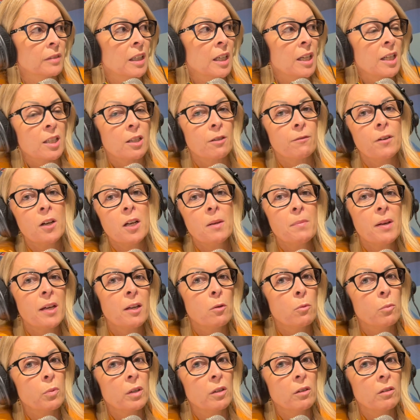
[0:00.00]
So if I made a
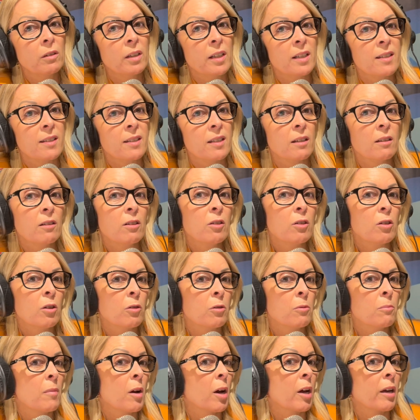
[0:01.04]
will and said, you know,
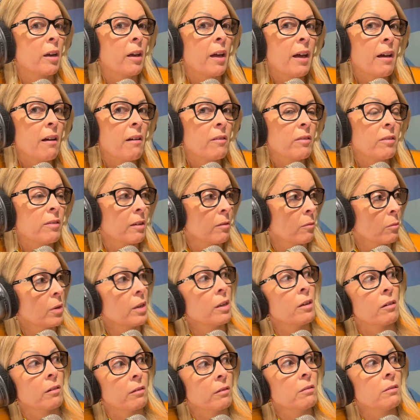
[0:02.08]
my house that we
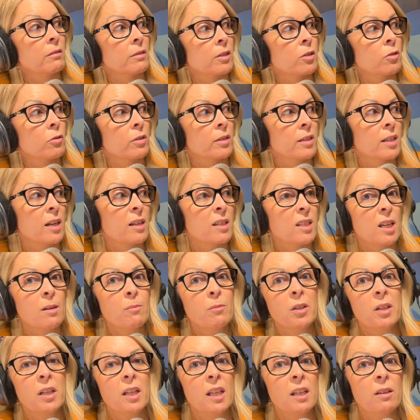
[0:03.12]
own as joint tenants, I'm
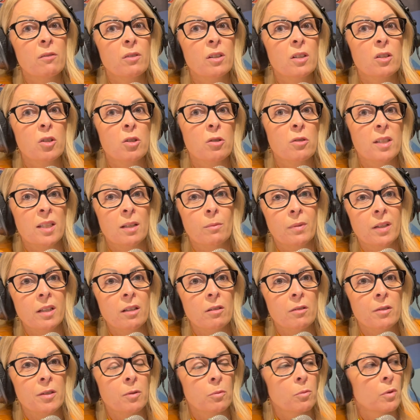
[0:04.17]
going to give it to someone
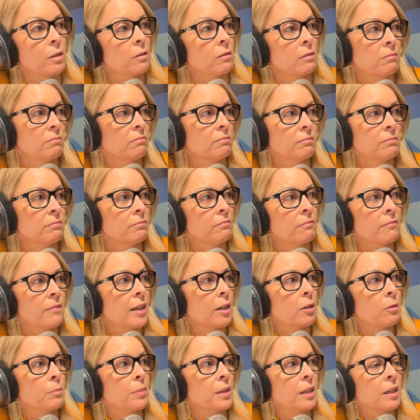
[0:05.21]
else, well,
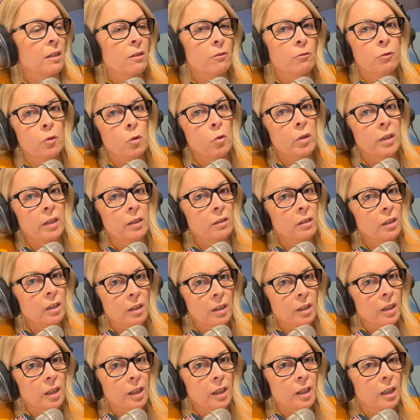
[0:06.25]
that'll be void
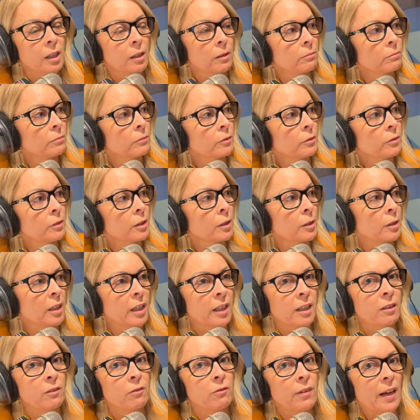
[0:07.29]
and
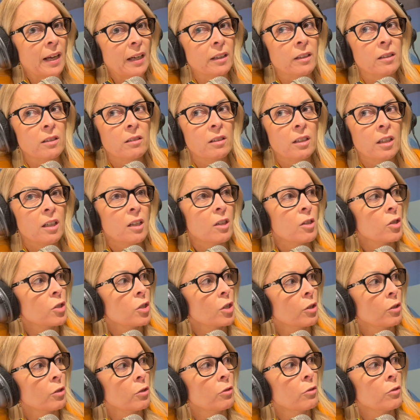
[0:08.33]
invalid. So
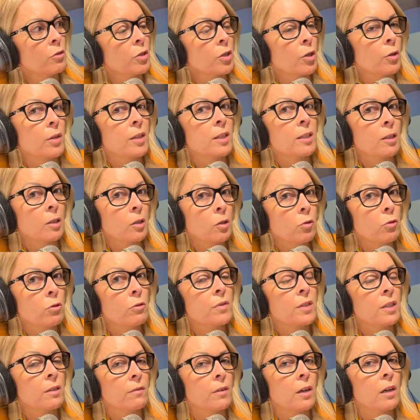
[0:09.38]
it's the law of
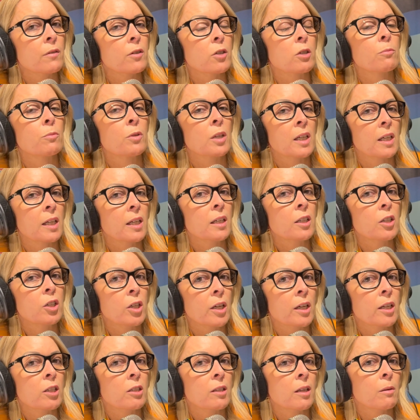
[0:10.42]
survivorship. You can't
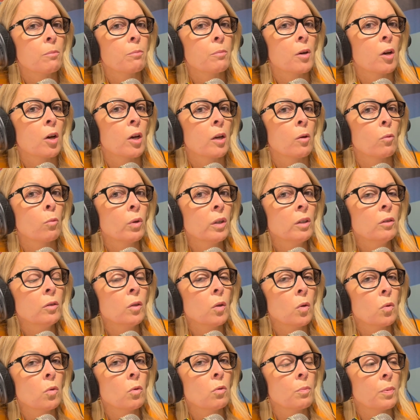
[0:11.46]
change that by will
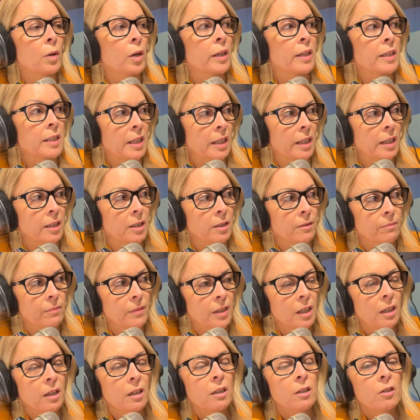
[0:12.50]
or by deed.
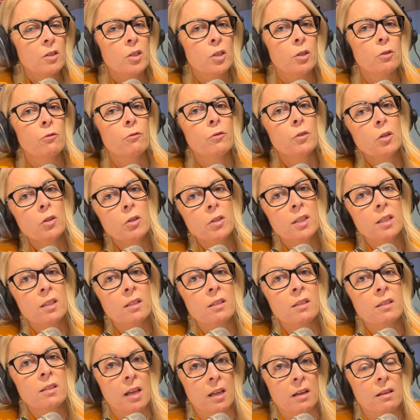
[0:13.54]
So versus
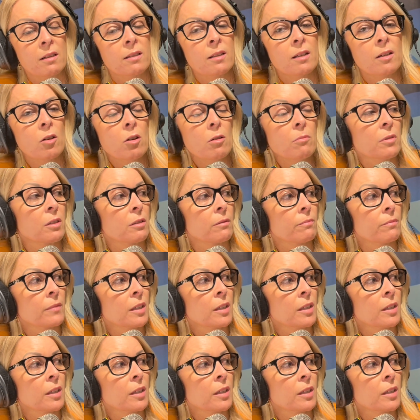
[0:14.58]
tenants in common.